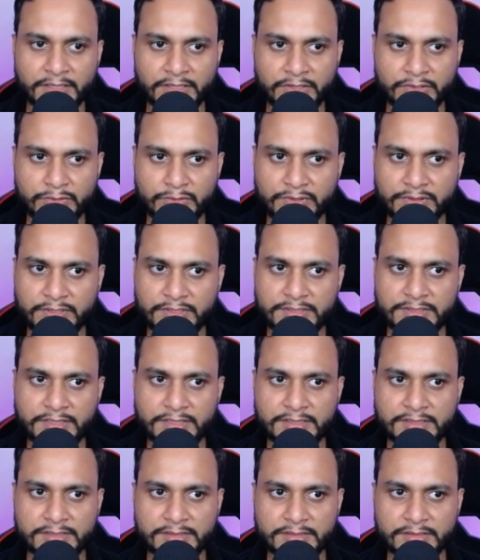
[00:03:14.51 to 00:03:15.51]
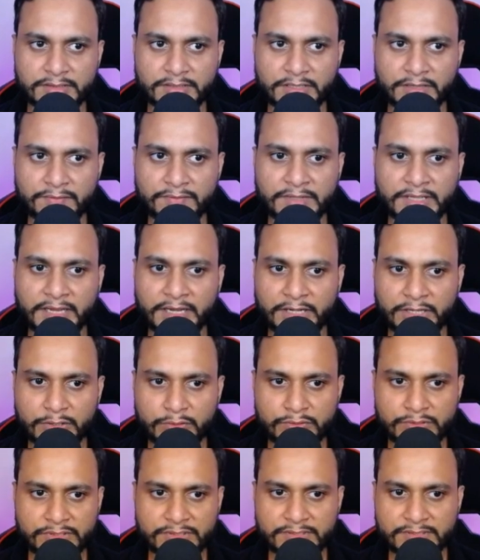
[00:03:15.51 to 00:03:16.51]
So in this case, if the end
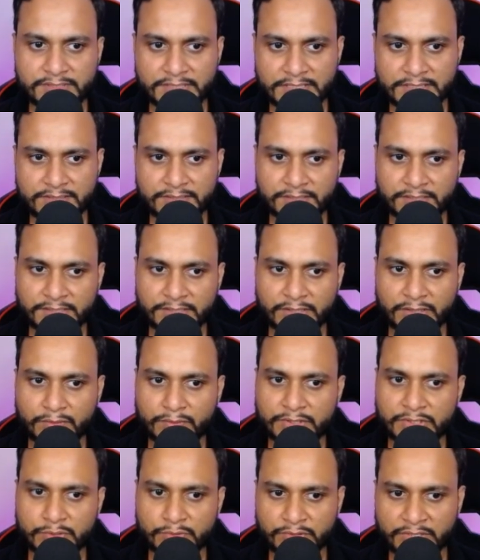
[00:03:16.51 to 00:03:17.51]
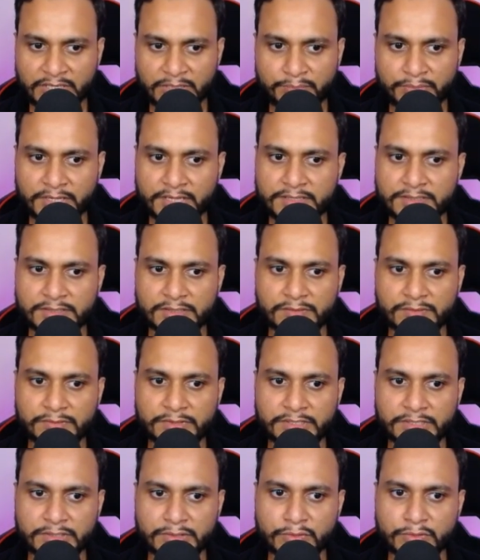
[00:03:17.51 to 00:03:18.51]
user sends their request to the API
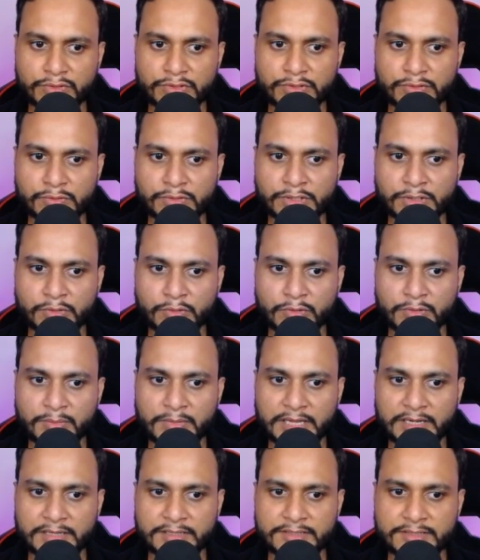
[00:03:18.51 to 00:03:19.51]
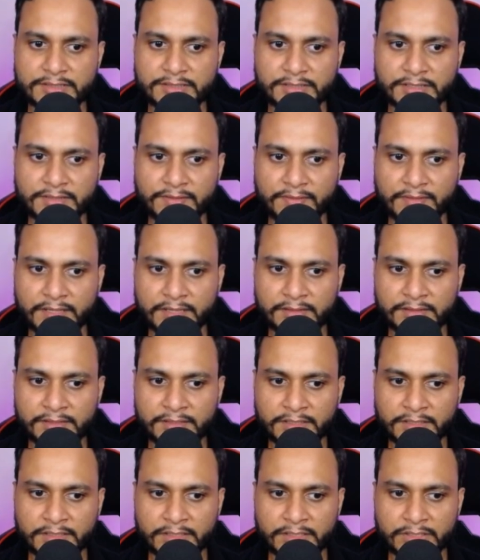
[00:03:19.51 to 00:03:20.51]
server, it goes through the load balancer, and then
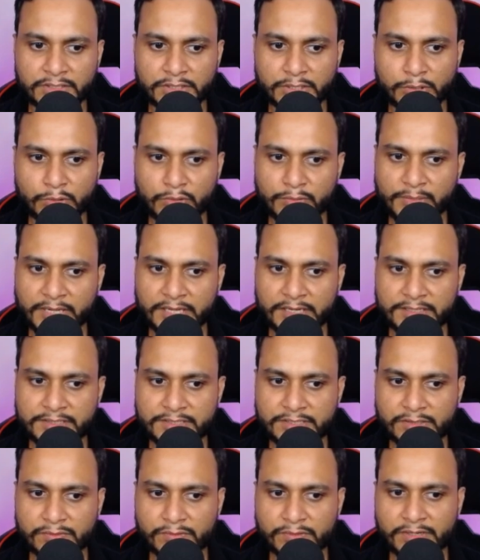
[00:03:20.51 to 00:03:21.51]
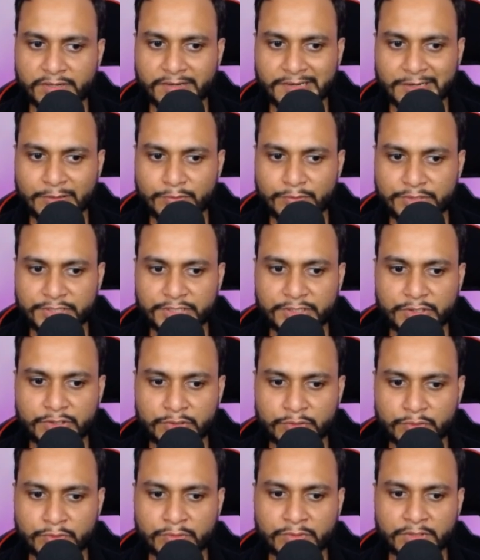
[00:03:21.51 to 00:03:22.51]
the load balancer will route it
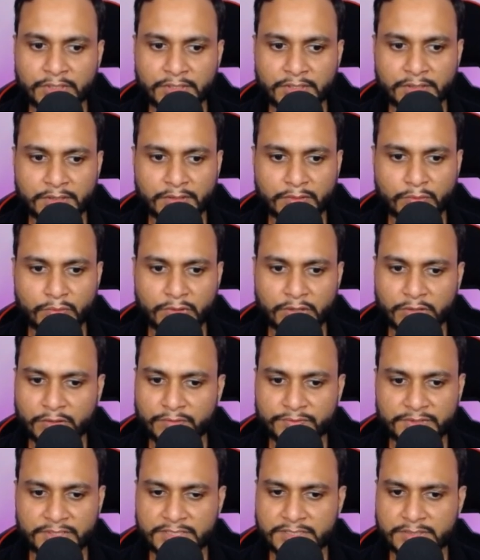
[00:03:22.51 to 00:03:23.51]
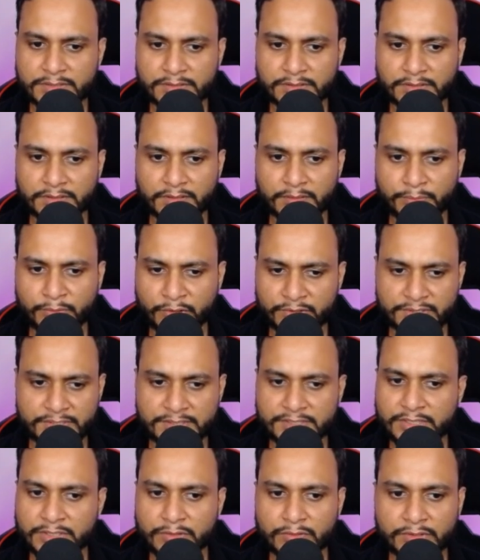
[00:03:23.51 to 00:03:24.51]
to one of these
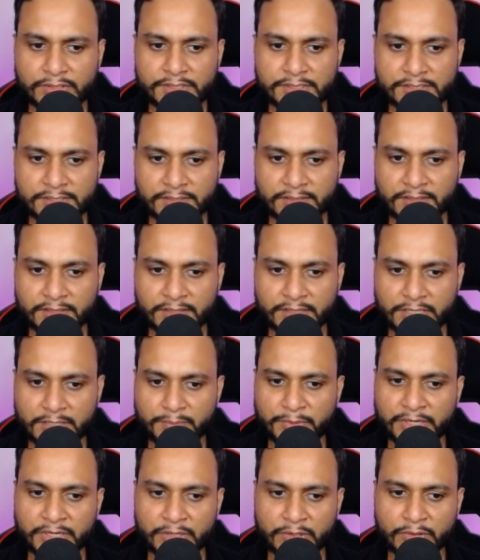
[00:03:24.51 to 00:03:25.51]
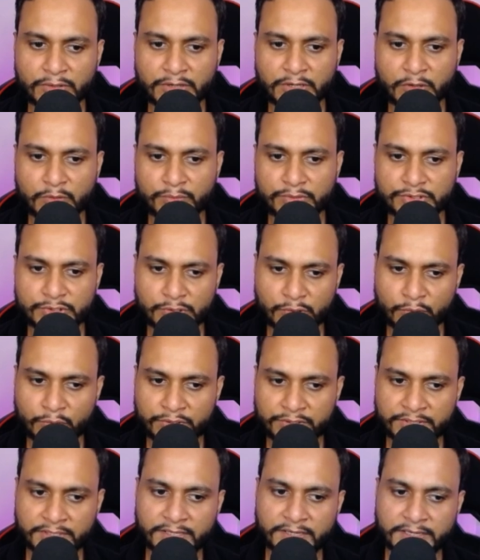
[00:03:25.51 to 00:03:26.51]
processing units depending on how much
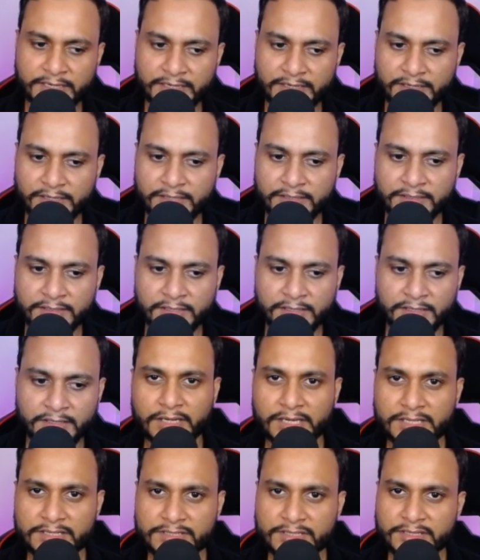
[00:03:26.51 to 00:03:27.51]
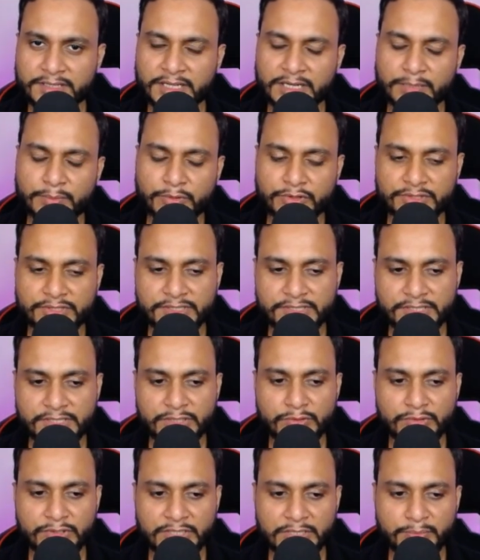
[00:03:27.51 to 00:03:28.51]
load they are handling. Let's say that processing
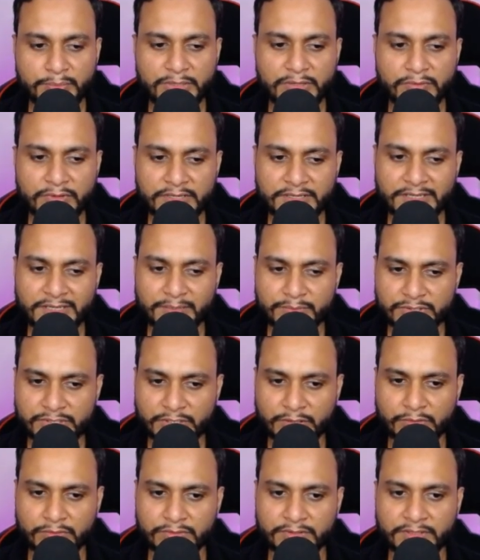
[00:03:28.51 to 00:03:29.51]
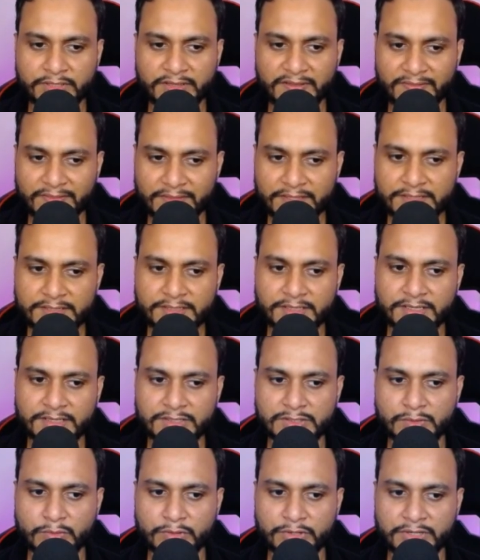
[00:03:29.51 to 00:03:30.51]
unit P1 comes down. In this
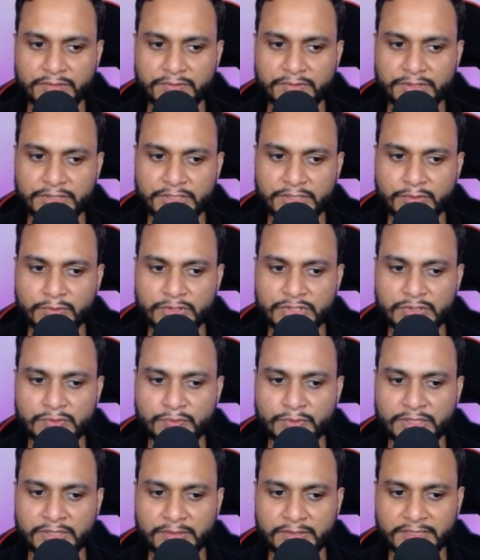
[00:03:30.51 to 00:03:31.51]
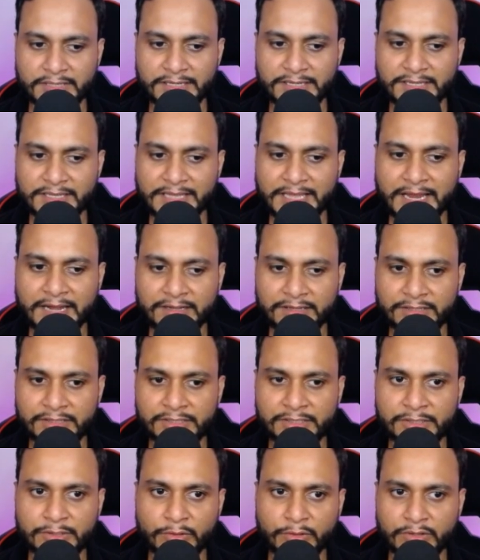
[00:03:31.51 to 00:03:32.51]
case, whatever requests were getting
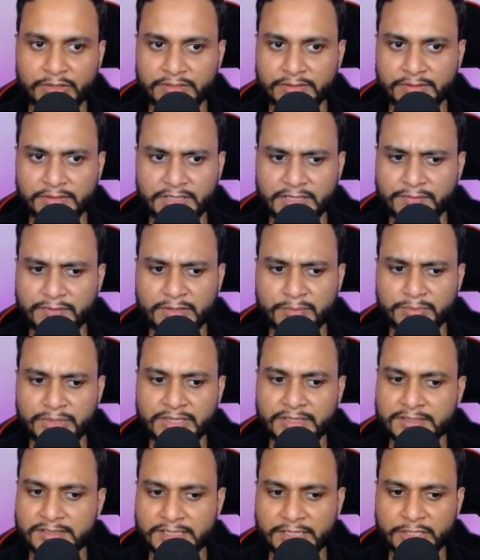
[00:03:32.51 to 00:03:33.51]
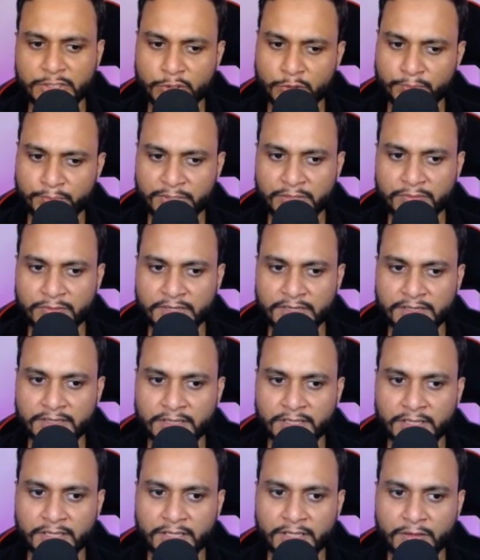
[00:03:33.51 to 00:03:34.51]
handled or even being sent to P1
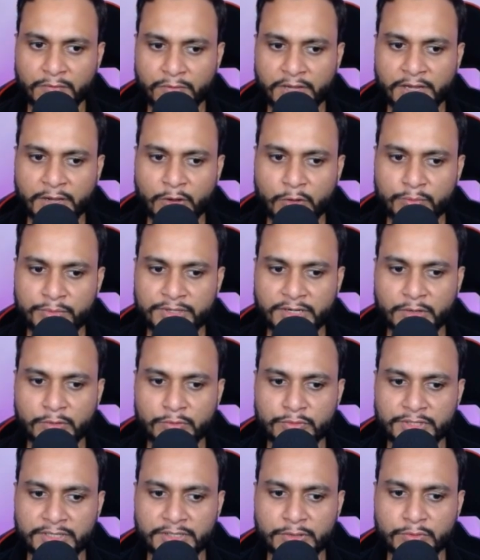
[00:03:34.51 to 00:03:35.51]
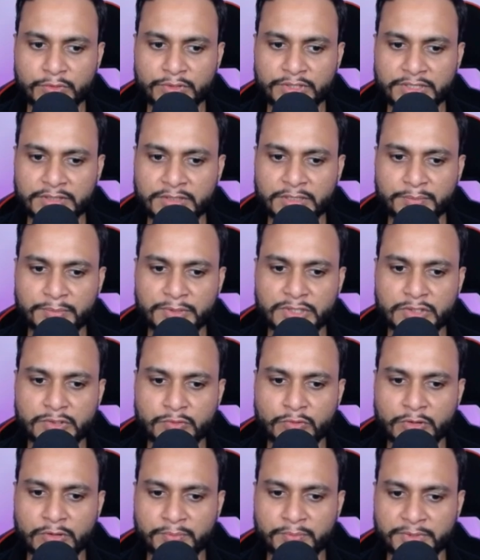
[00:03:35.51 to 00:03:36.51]
will now be routed to either P2
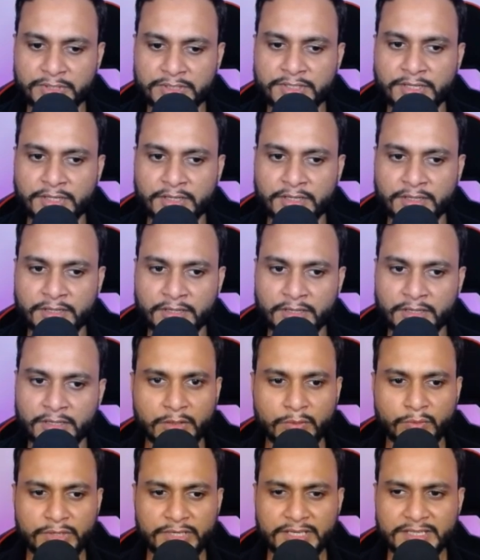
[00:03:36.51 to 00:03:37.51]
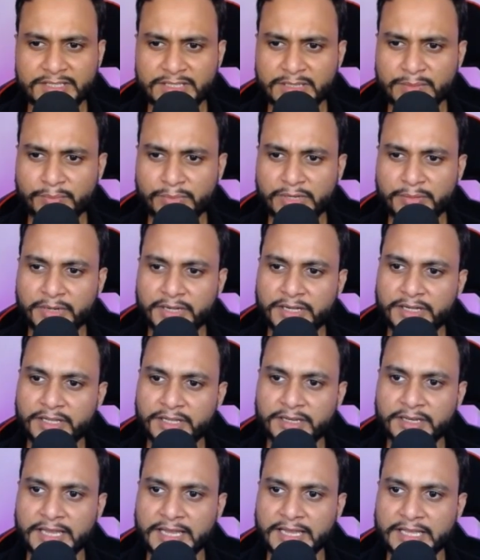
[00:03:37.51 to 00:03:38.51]
or P3. We can simply
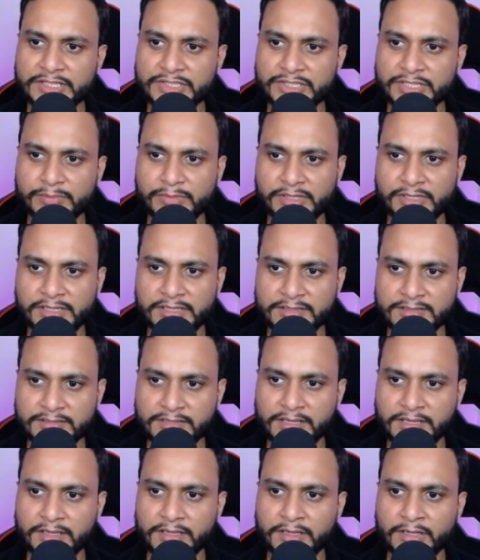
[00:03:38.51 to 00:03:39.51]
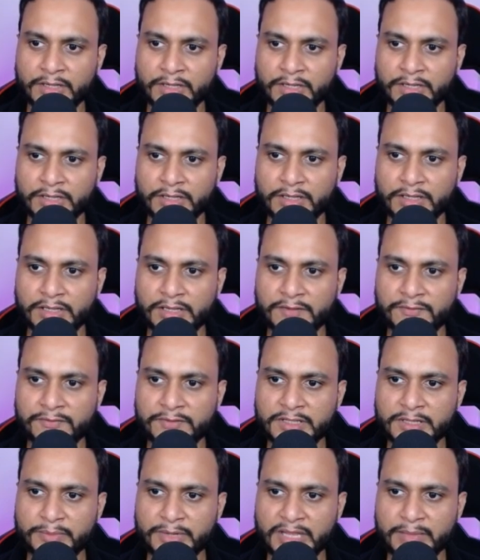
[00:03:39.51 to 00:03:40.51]
maintain a hash table and say, if
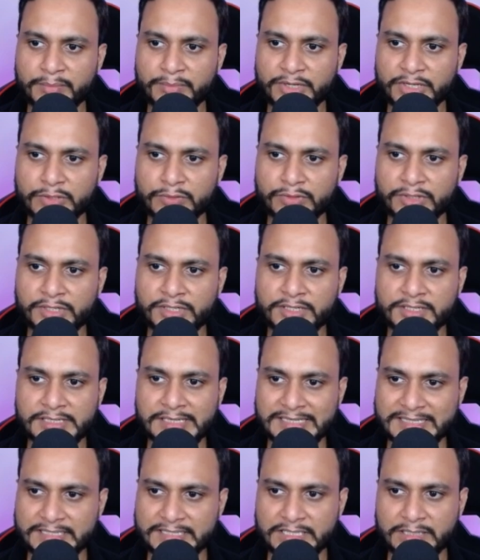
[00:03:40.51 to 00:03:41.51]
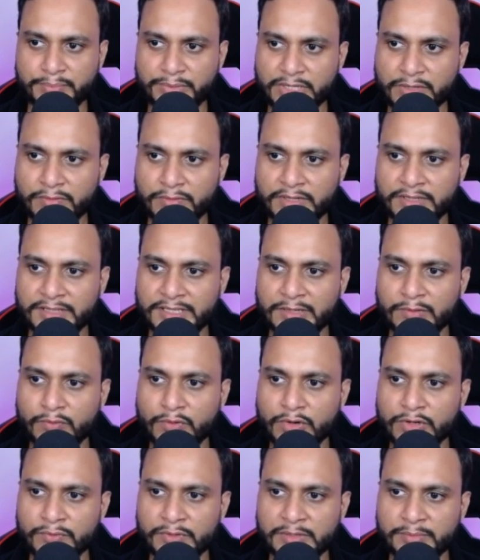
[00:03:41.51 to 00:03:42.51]
the primary unit is, let's say, P1, then
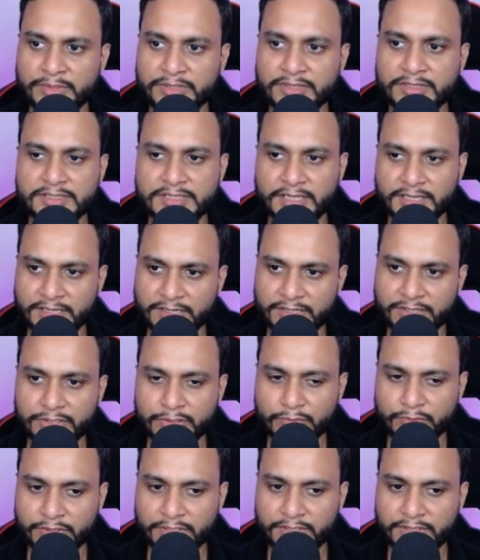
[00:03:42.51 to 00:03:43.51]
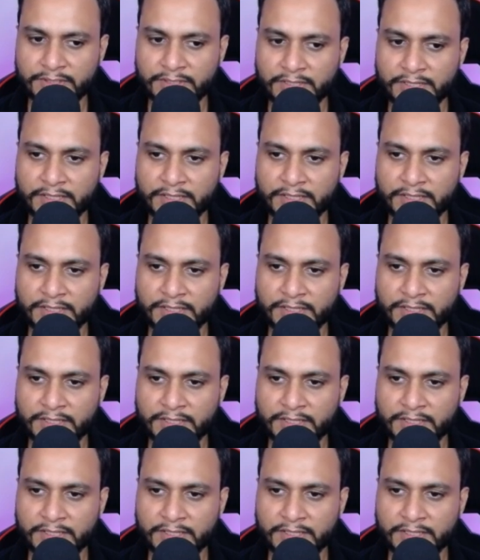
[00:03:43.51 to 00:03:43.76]
what will be the secondary unit?